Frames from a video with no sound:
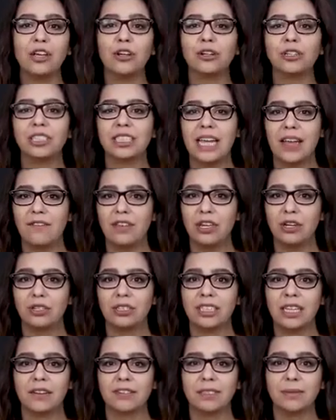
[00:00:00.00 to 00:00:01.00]
you're saving
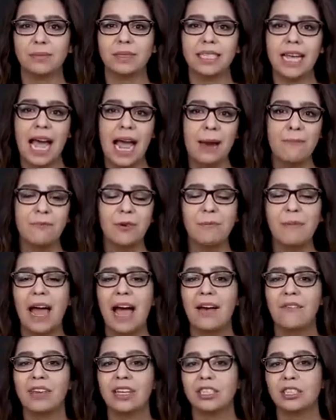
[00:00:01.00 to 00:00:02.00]
yourself some time from
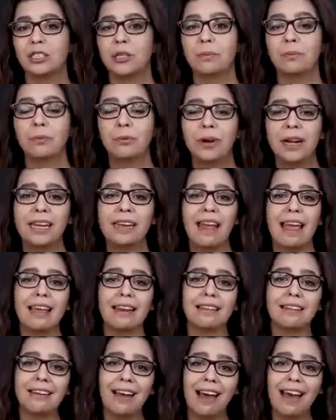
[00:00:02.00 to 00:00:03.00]
having to print
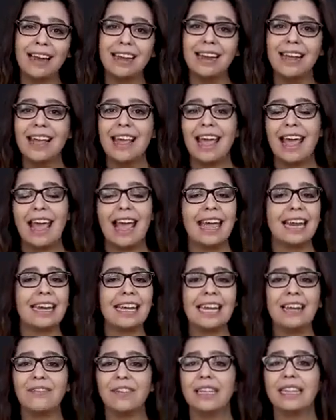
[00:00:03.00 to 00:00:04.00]
and cut and
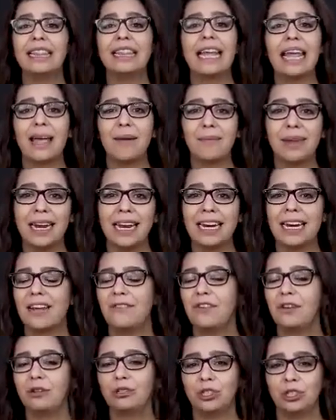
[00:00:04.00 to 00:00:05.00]
even laminate
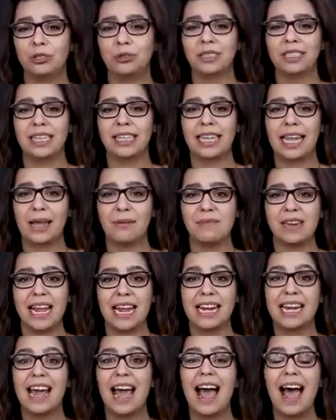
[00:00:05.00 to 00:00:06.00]
if you choose to
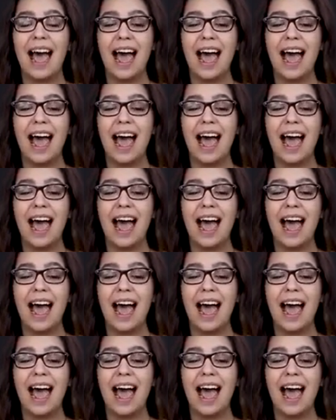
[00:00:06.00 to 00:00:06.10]
laminate.